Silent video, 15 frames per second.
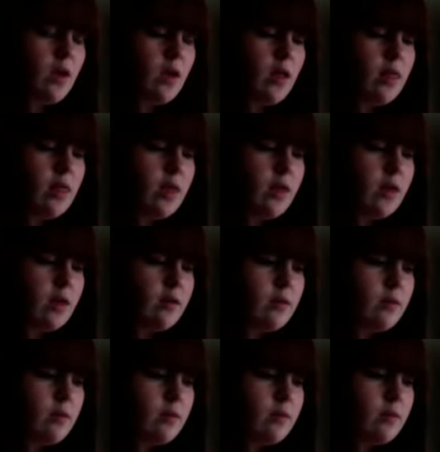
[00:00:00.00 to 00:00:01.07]
and
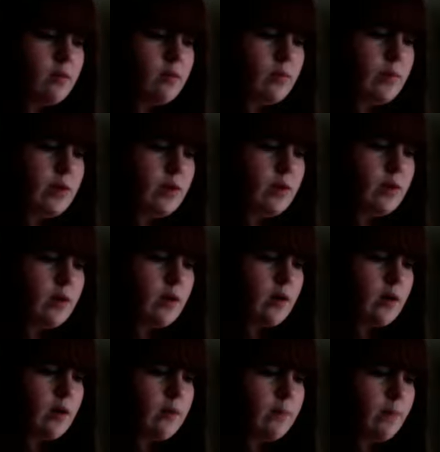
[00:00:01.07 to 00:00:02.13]
then we
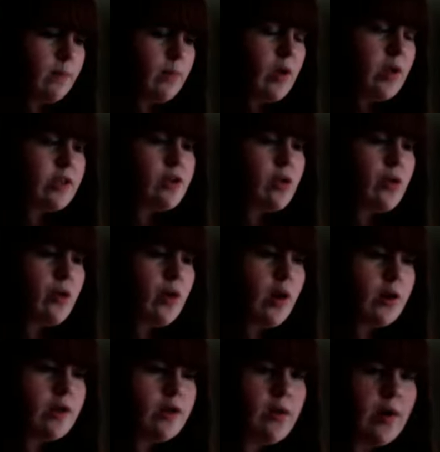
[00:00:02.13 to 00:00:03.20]
had to go to our
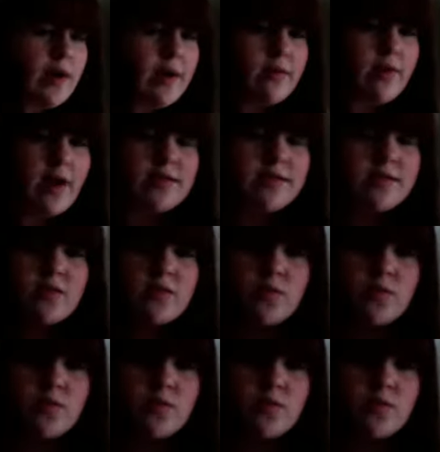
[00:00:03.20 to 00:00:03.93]
UA classes,